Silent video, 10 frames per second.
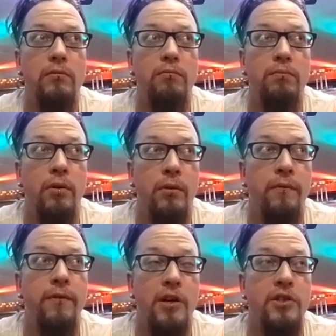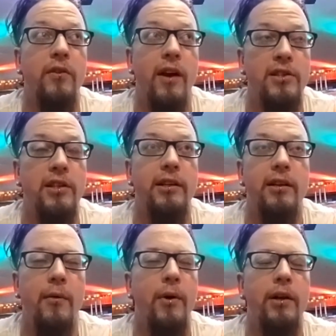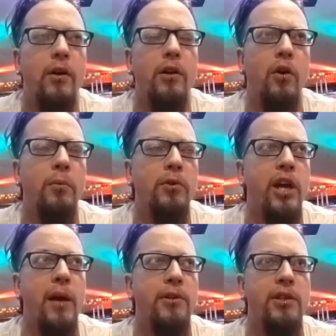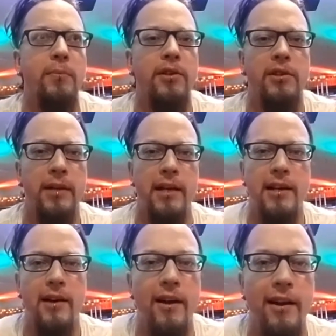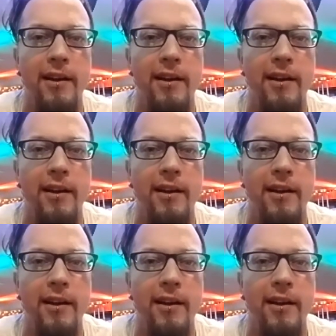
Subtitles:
professional wrestling. I want to call it global wrestling. That's not right.